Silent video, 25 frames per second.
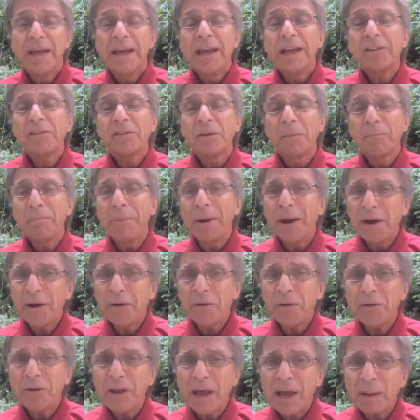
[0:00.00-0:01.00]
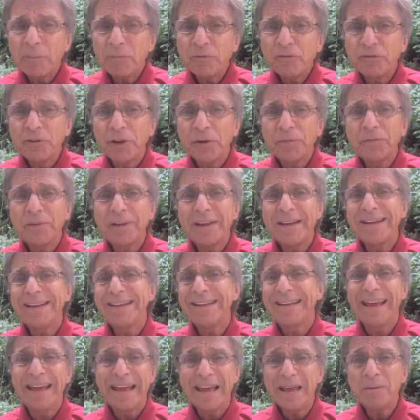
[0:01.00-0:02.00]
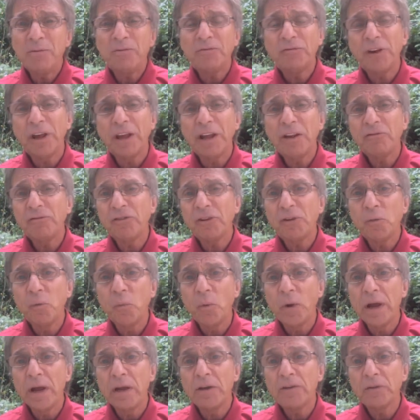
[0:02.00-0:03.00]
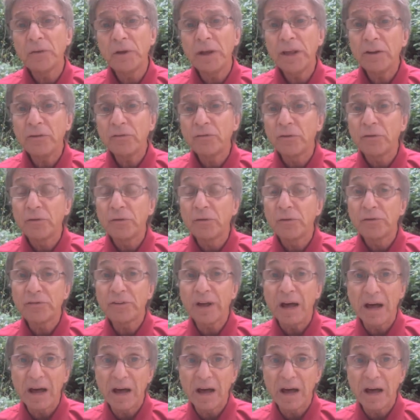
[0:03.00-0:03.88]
It's a paradigm-shifting, game-changing way to introduce